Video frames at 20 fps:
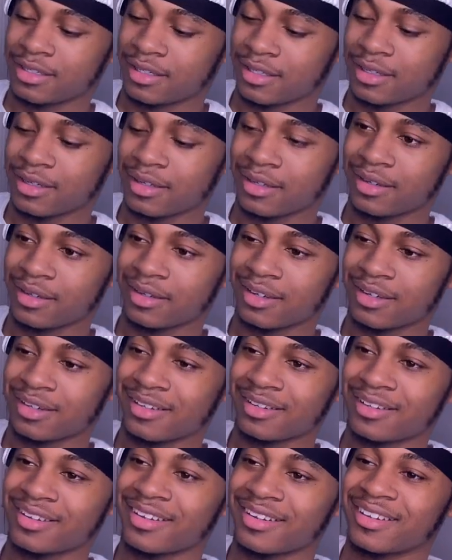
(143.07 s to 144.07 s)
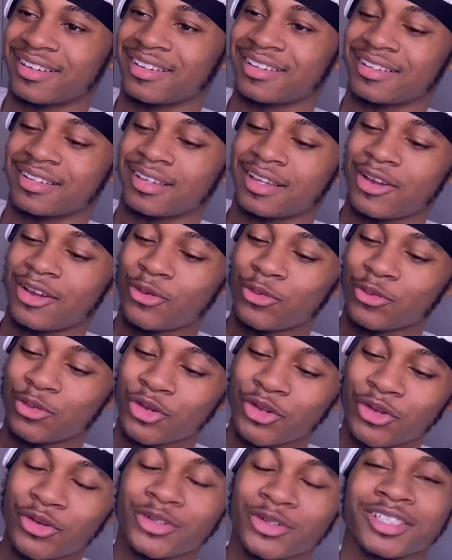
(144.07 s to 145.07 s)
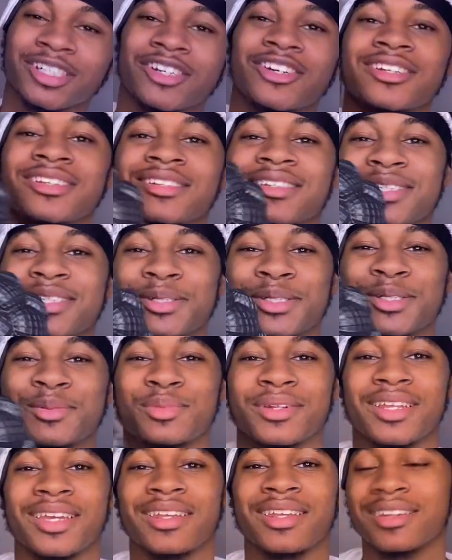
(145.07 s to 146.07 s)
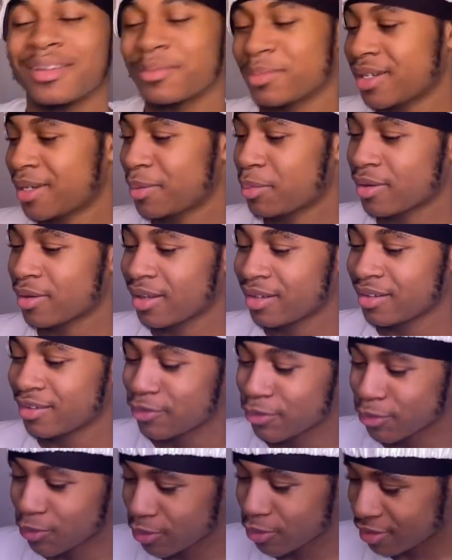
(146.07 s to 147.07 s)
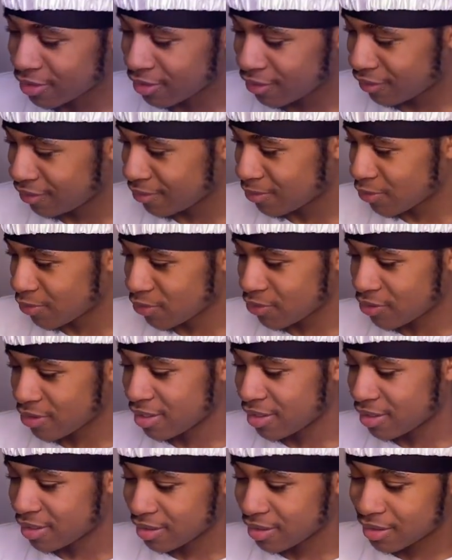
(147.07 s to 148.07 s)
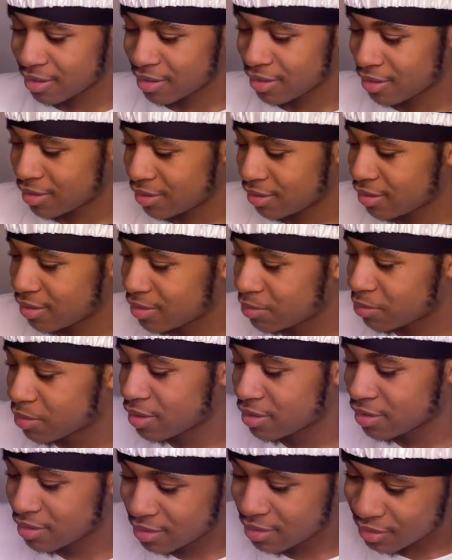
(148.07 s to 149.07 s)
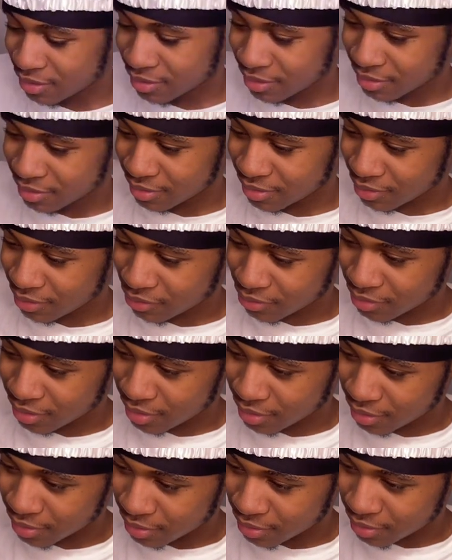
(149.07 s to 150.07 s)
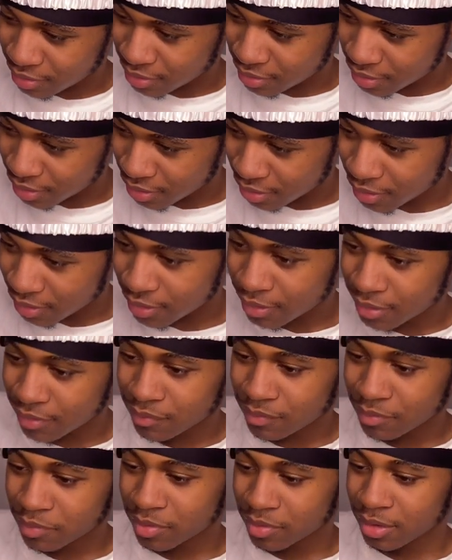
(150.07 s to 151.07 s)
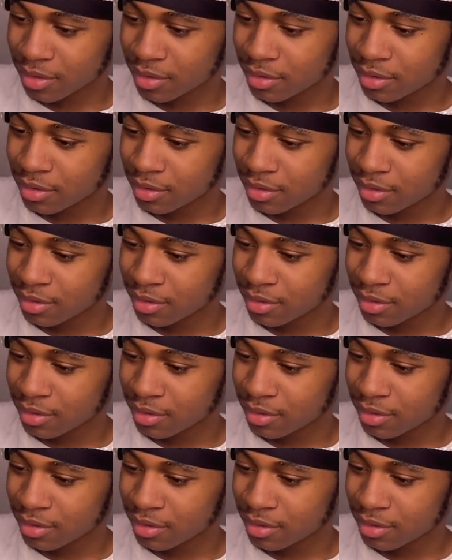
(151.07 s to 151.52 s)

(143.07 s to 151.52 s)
like, like, I don't know. It's hard to explain it, but they probably feel comfortable. These low keep tough, bro.